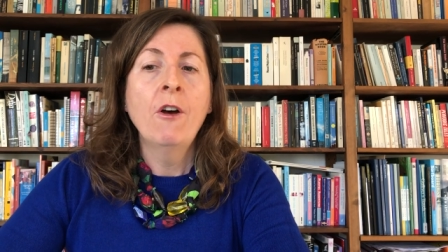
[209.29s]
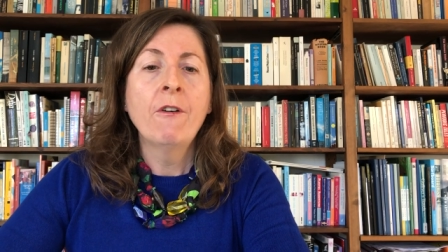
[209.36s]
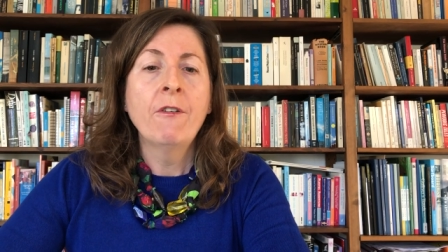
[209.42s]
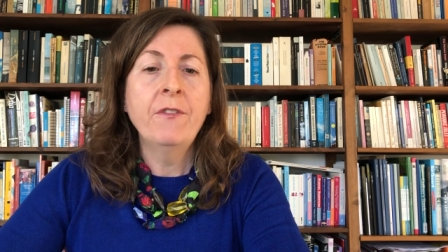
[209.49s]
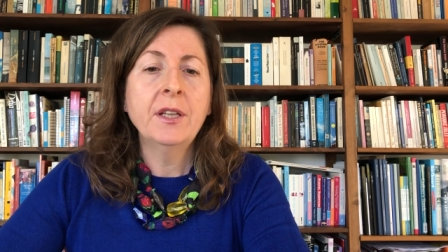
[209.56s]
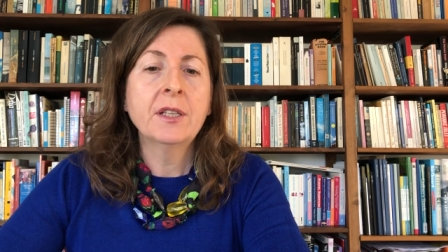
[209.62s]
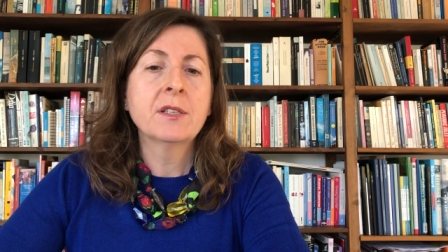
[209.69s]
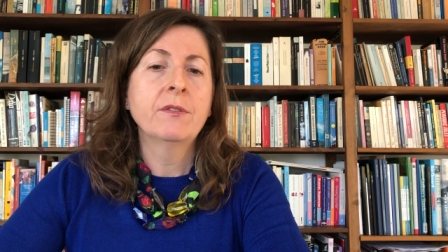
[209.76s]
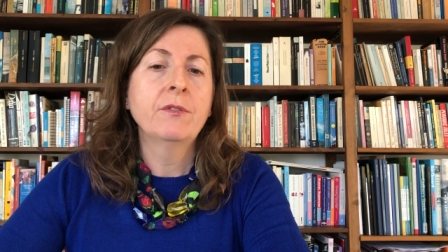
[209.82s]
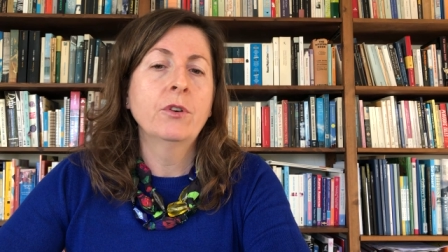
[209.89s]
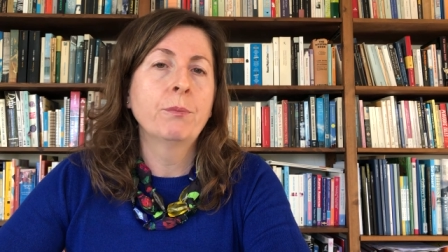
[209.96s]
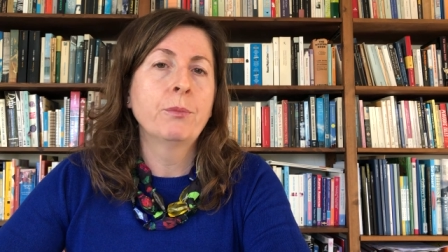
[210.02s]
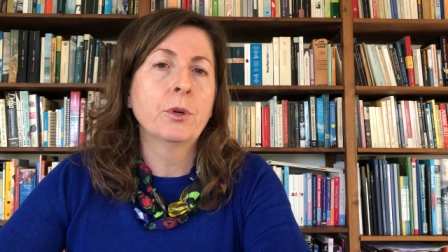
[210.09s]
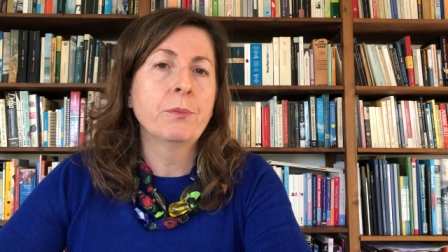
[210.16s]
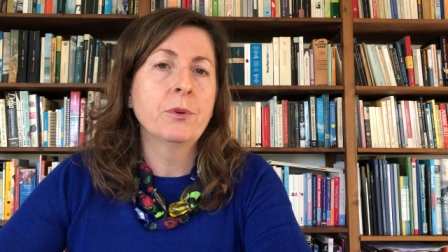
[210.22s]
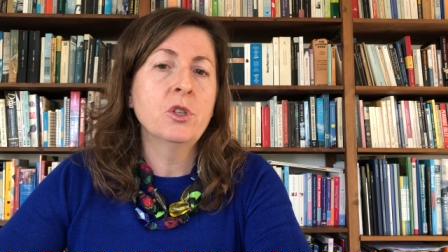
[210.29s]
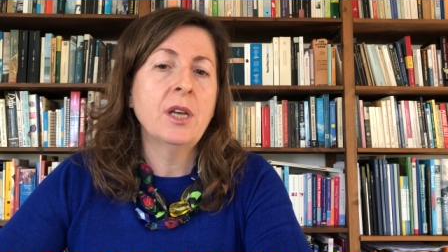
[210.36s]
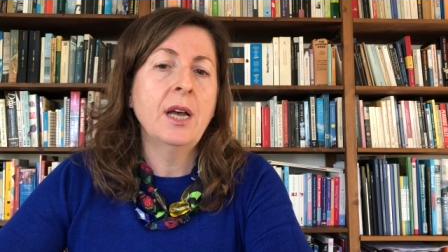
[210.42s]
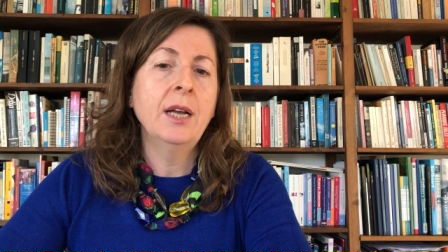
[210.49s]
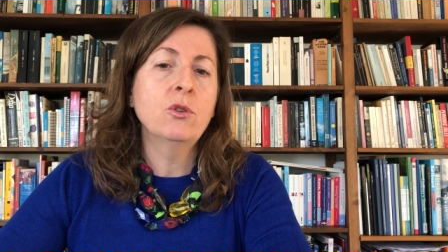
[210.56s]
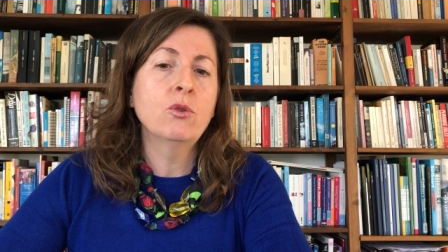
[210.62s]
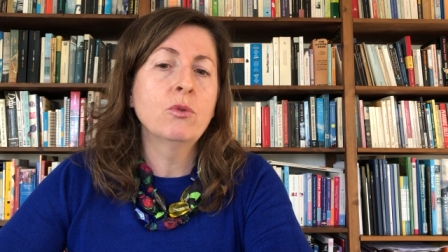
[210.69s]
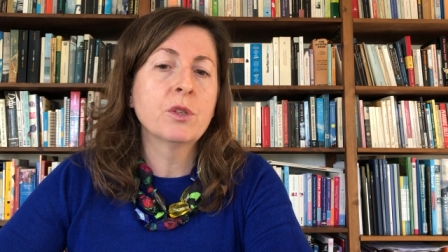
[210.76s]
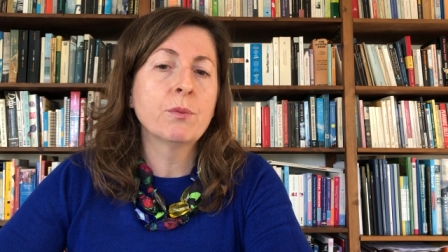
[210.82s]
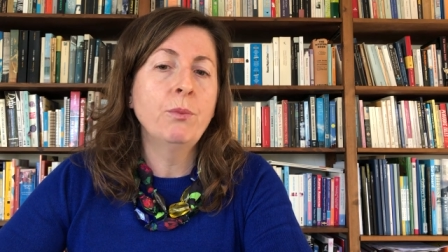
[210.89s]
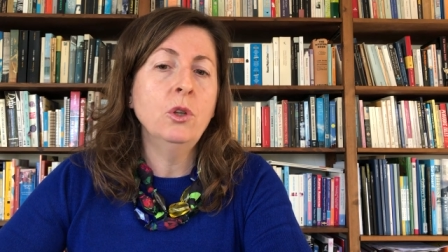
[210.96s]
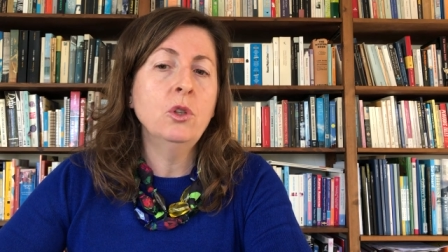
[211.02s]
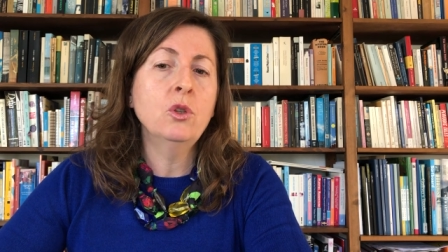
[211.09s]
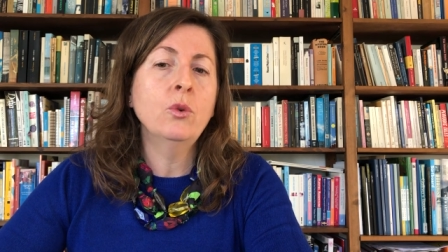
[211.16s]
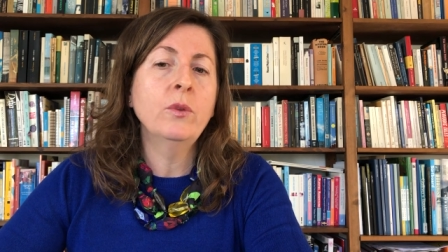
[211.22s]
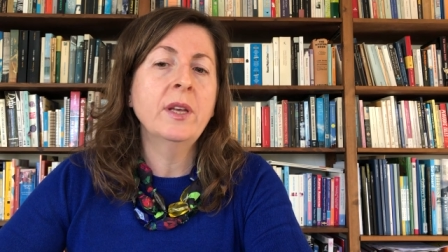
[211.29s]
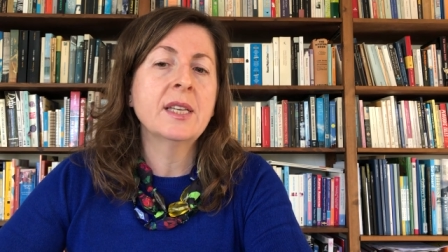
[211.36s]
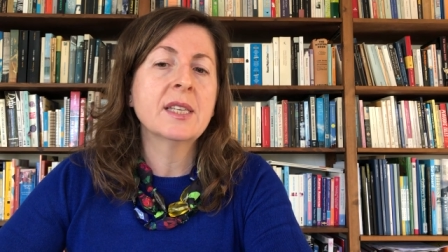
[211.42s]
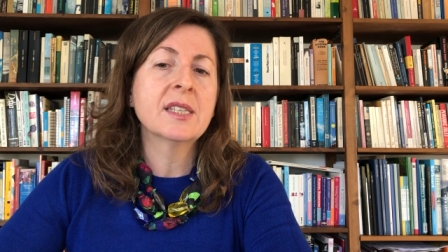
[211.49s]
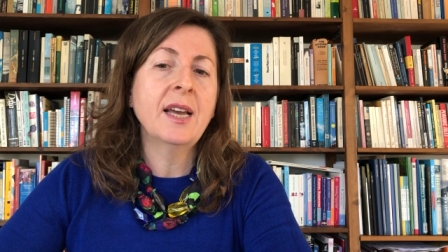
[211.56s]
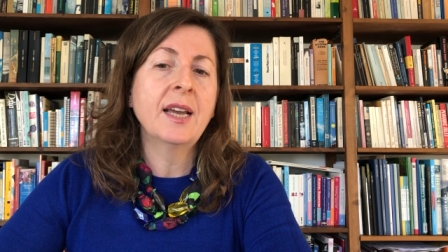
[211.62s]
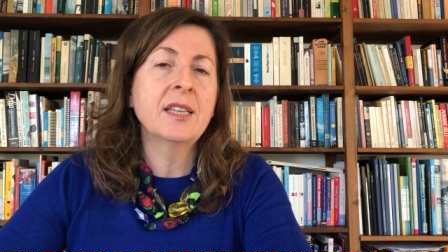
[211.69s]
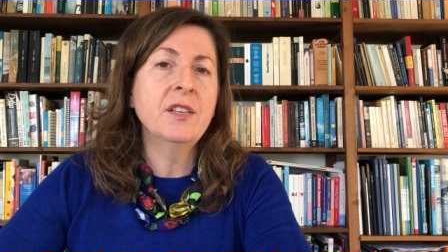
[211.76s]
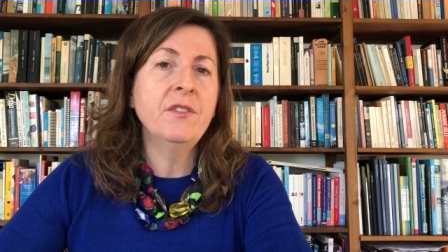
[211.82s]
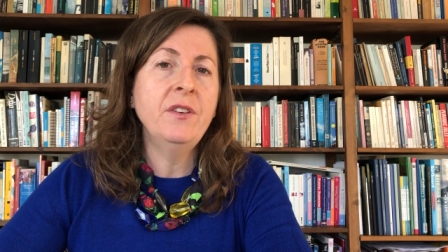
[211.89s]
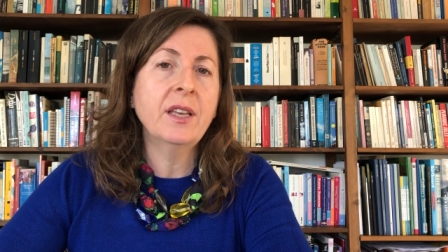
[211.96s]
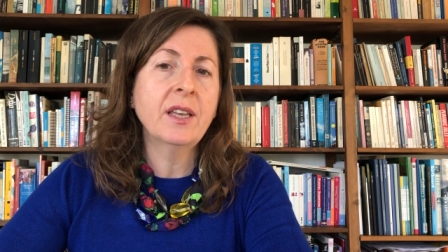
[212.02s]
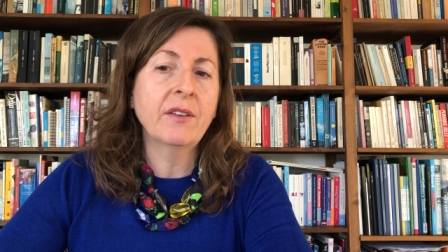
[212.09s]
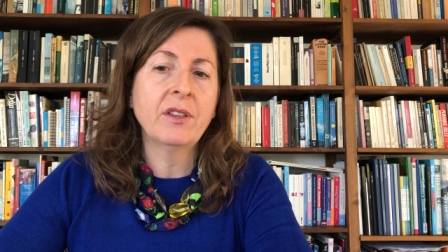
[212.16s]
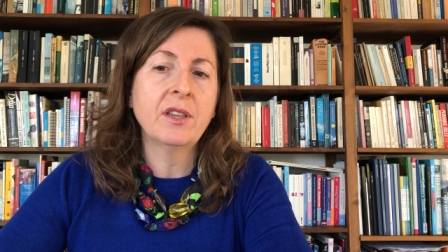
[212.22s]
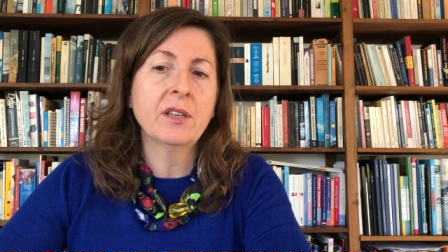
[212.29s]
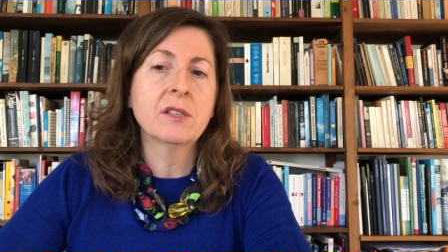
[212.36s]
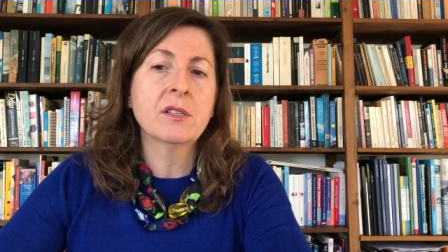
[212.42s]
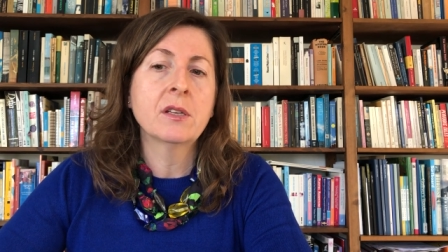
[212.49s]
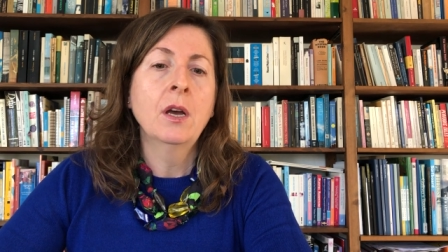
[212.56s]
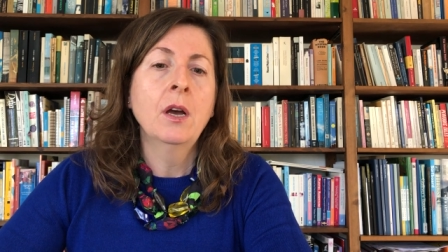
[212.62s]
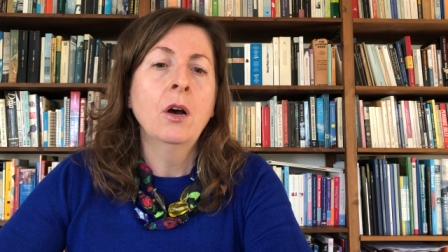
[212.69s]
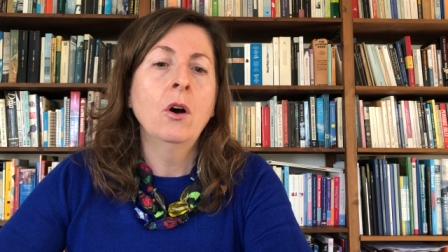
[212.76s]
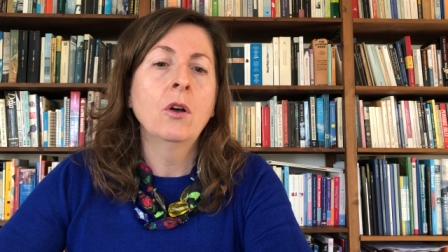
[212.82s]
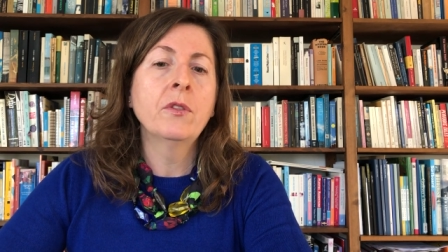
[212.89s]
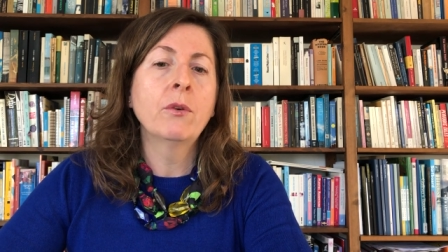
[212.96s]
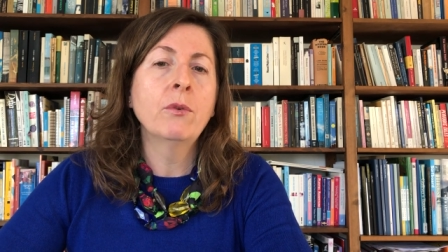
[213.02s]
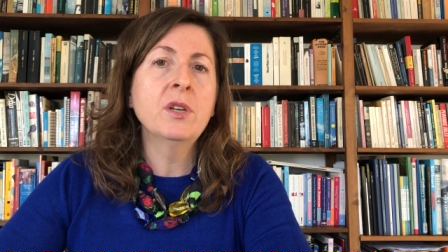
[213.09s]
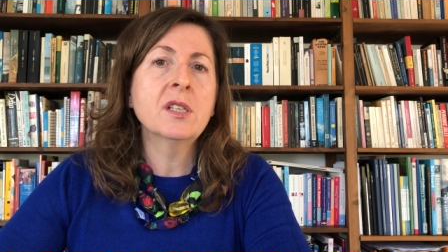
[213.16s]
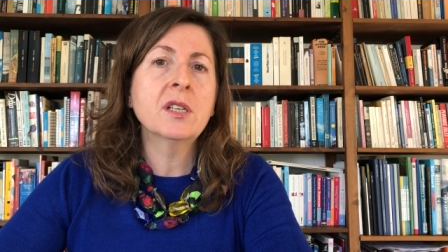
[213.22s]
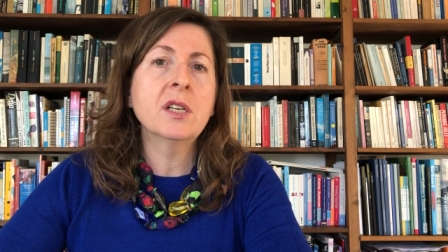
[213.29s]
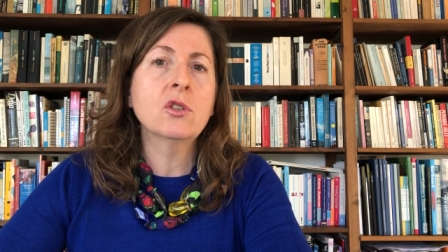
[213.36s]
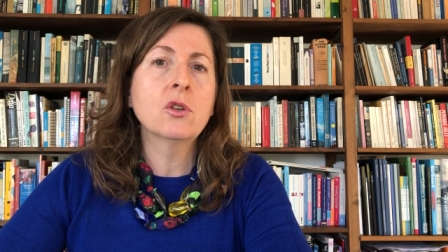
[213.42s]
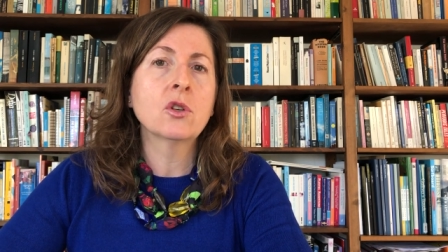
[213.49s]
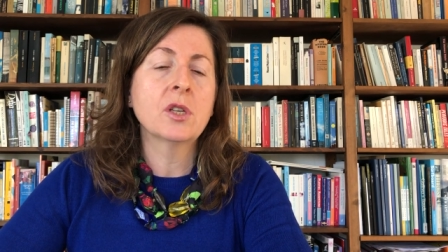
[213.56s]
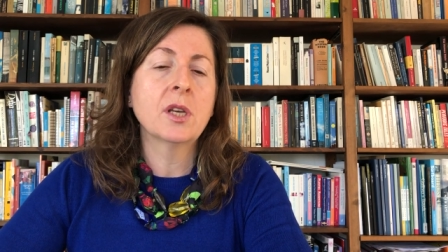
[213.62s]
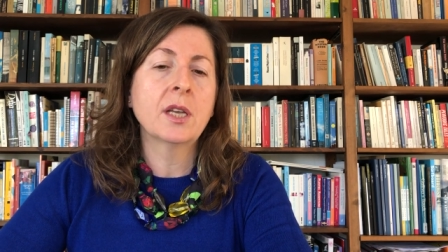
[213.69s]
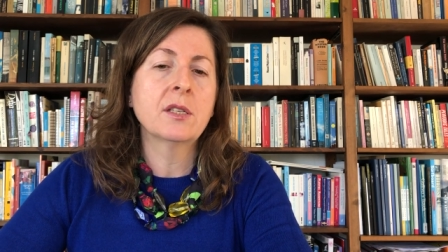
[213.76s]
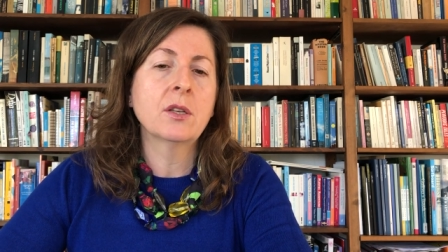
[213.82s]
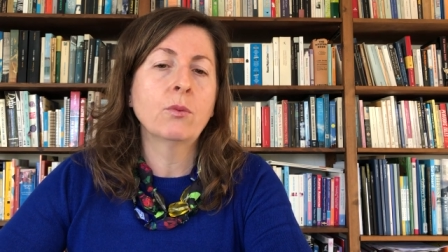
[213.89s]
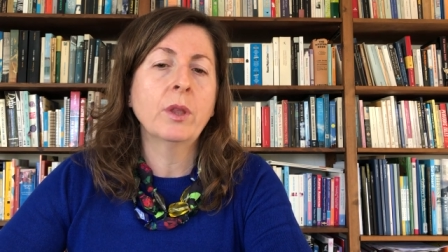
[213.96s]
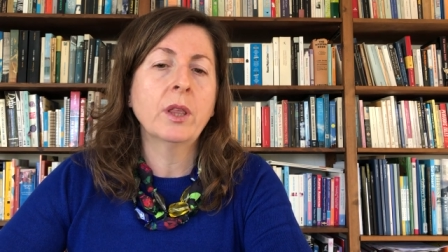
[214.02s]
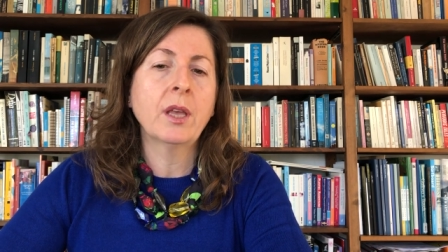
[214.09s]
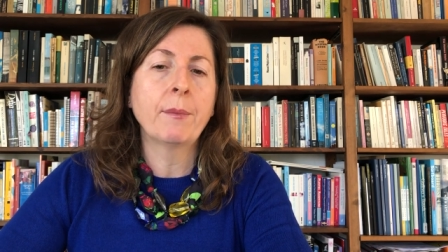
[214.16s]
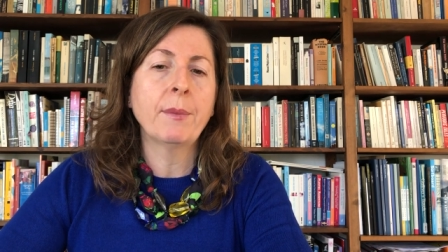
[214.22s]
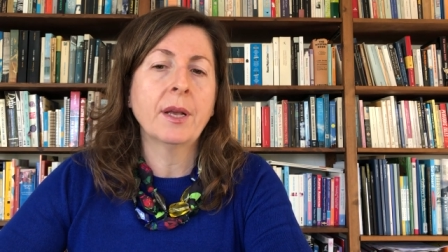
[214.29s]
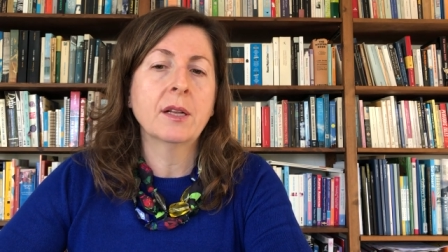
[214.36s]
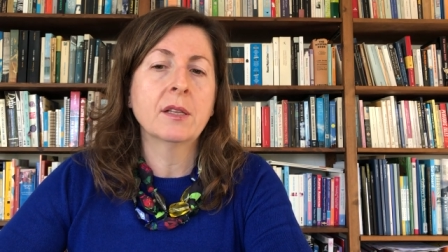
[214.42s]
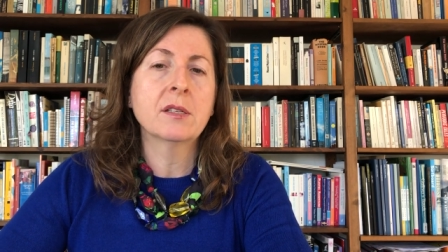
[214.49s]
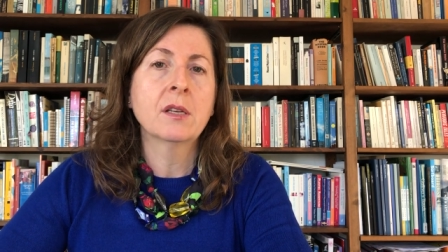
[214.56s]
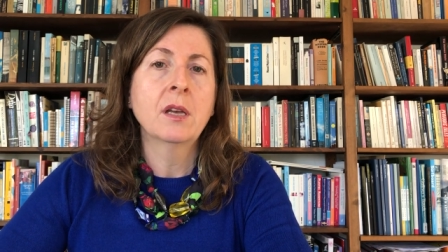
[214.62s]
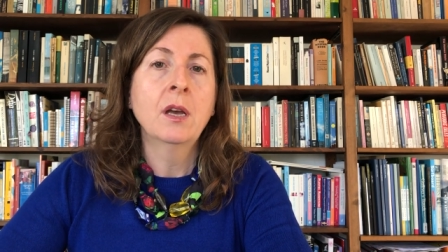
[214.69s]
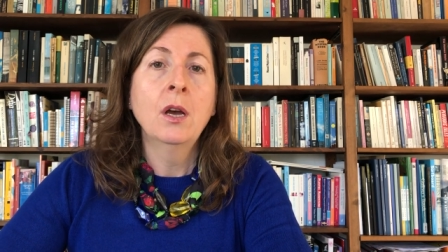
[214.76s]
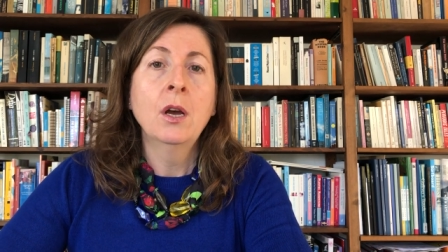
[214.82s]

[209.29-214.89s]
fit for purpose and to respond to the scientific evidence on the risk associated with chemicals,